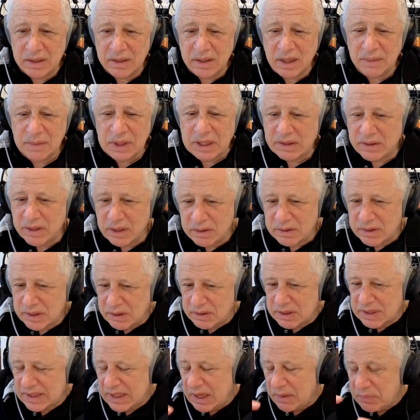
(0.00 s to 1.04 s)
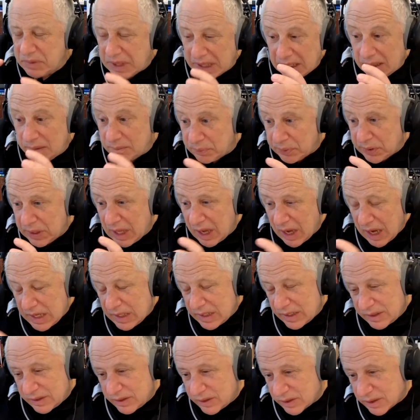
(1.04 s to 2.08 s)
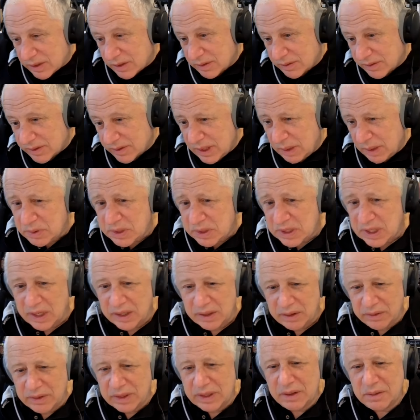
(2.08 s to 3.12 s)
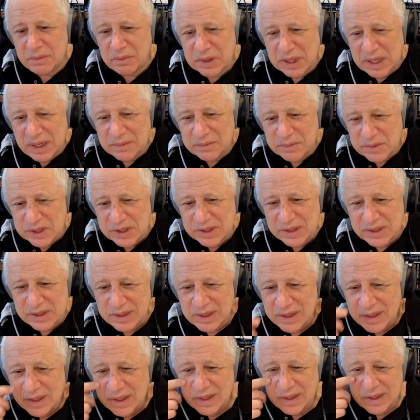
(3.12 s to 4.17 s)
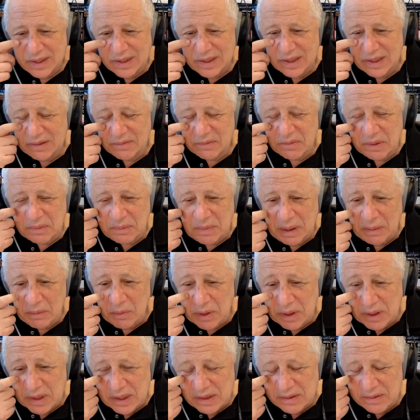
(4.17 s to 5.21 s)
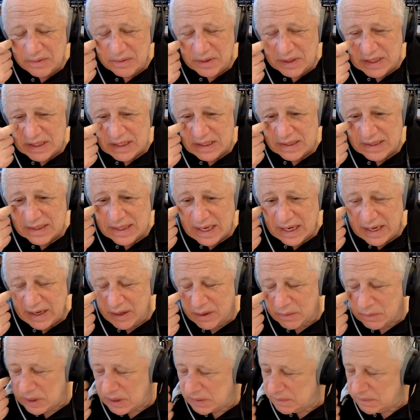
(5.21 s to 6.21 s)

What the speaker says: I mean, there's something implied in your subtitle there, but maybe we could tease that out a bit.